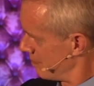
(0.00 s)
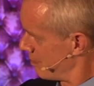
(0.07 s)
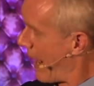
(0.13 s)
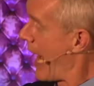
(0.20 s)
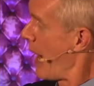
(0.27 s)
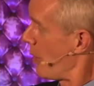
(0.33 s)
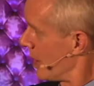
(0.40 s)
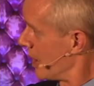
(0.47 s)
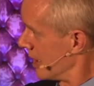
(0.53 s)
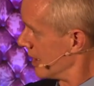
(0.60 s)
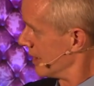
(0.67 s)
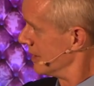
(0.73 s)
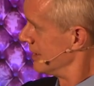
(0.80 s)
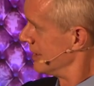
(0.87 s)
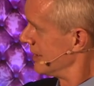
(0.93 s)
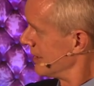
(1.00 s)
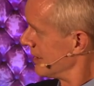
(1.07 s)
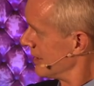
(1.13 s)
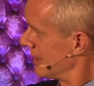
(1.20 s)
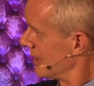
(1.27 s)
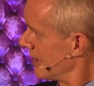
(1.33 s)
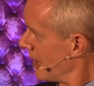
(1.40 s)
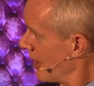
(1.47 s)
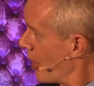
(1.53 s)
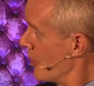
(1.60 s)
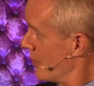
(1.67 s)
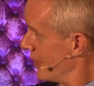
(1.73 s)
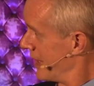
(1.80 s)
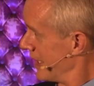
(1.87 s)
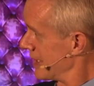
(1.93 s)
power
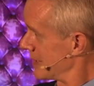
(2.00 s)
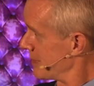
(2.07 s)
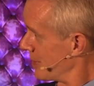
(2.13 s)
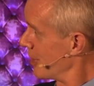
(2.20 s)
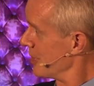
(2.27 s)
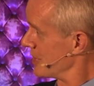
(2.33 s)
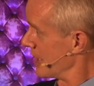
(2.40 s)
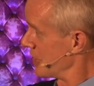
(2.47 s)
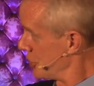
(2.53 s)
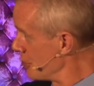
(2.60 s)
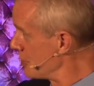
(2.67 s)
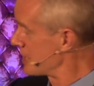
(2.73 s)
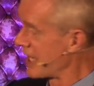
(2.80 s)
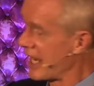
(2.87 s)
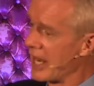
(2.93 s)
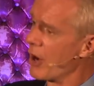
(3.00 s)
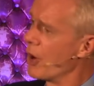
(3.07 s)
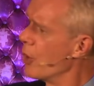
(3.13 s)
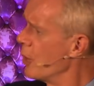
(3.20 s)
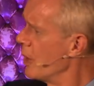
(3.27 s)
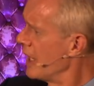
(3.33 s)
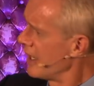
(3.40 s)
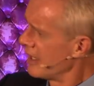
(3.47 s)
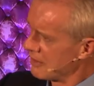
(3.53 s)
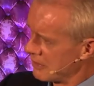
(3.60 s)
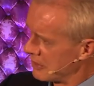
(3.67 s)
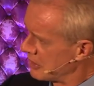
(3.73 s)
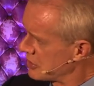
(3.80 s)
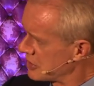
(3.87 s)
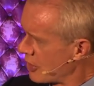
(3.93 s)
over this process? You say, oh,
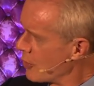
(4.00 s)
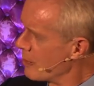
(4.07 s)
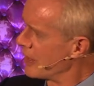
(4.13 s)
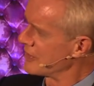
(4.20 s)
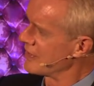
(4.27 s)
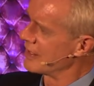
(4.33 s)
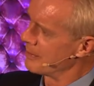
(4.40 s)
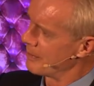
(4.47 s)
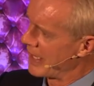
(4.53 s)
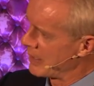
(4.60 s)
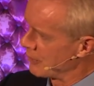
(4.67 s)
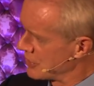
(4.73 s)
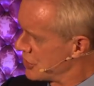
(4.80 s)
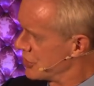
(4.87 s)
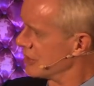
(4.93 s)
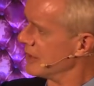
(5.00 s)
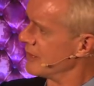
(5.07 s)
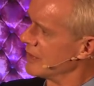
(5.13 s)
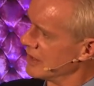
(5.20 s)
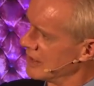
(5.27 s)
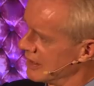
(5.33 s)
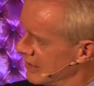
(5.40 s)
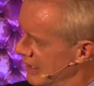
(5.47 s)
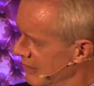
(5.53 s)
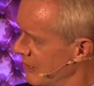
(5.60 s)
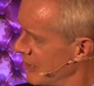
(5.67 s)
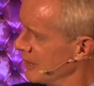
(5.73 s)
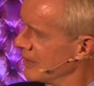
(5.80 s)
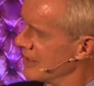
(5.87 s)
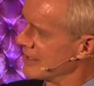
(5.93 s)
so much of the debate was driven and
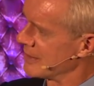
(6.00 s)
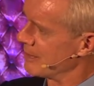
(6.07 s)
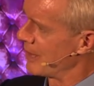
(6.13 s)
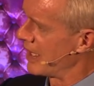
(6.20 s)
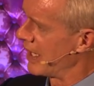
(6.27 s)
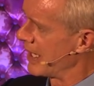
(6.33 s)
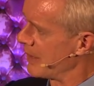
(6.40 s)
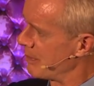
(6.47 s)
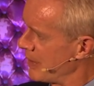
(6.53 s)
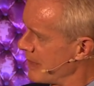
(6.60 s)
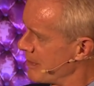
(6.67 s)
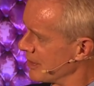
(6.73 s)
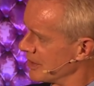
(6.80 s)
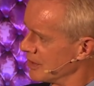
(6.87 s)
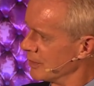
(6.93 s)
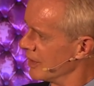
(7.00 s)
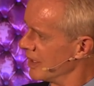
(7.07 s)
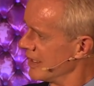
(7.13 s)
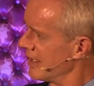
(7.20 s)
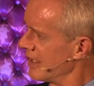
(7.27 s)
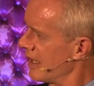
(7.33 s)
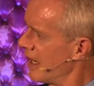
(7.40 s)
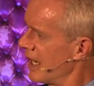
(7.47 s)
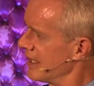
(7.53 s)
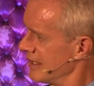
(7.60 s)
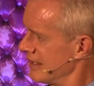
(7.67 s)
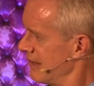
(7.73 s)
influenced by people who weren't either